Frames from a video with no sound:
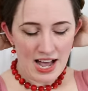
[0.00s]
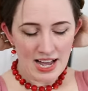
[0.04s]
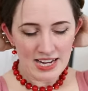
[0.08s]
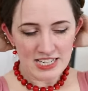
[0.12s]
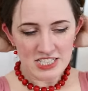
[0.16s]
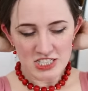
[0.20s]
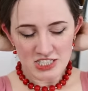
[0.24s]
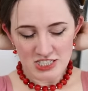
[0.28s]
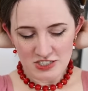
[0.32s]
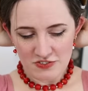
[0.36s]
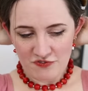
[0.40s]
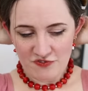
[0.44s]
I
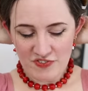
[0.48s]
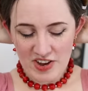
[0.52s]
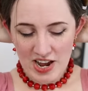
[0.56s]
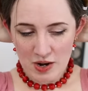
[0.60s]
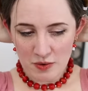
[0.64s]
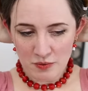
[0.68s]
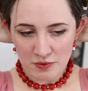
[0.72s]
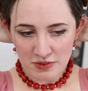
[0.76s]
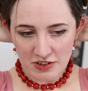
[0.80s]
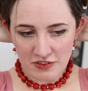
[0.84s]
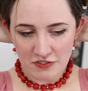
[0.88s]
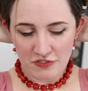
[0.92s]
just
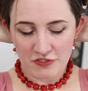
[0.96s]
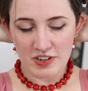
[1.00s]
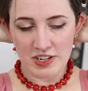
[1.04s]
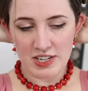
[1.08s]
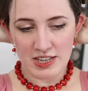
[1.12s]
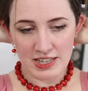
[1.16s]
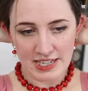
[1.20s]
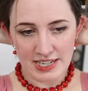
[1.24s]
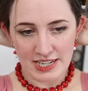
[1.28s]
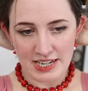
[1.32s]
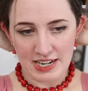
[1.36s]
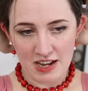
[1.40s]
found it
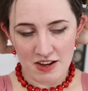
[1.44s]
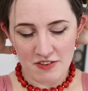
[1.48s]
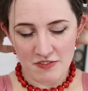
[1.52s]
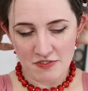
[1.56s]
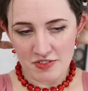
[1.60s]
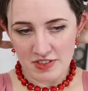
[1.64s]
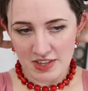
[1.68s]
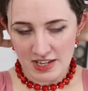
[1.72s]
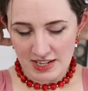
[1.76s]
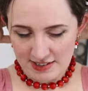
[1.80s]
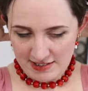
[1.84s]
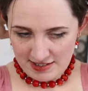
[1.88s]
fiddly enough
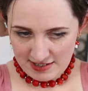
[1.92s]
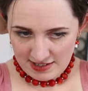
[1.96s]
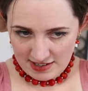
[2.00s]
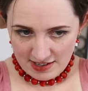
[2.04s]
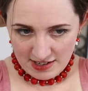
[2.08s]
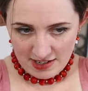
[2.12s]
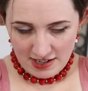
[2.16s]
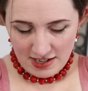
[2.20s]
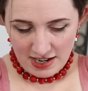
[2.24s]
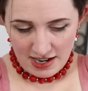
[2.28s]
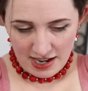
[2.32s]
that